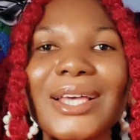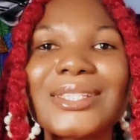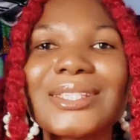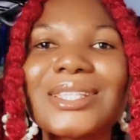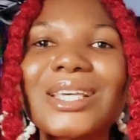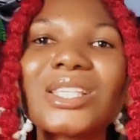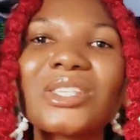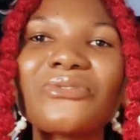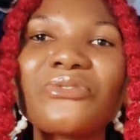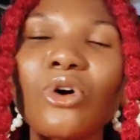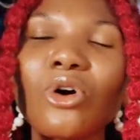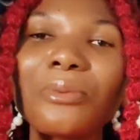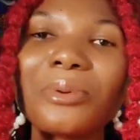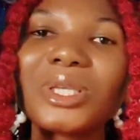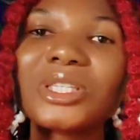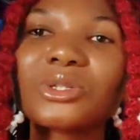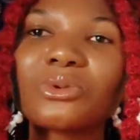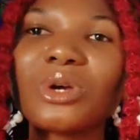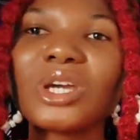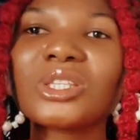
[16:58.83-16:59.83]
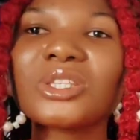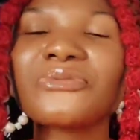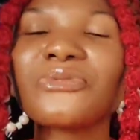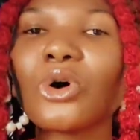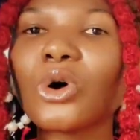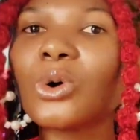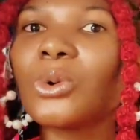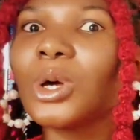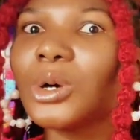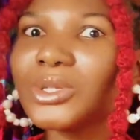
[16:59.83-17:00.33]
guys, this foam is great
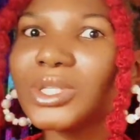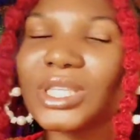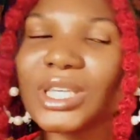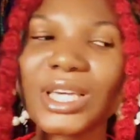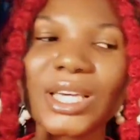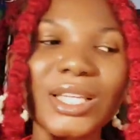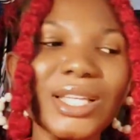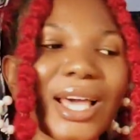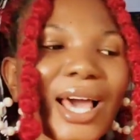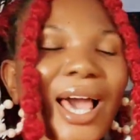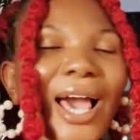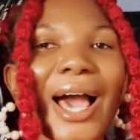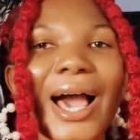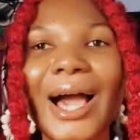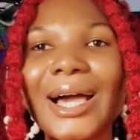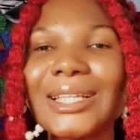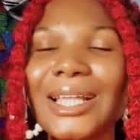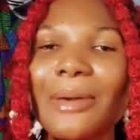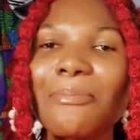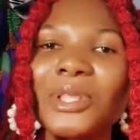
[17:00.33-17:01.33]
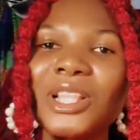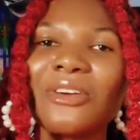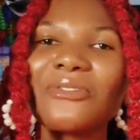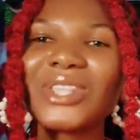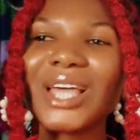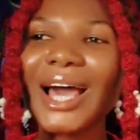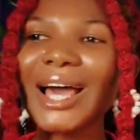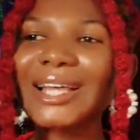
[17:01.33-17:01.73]
for quilting, and I believe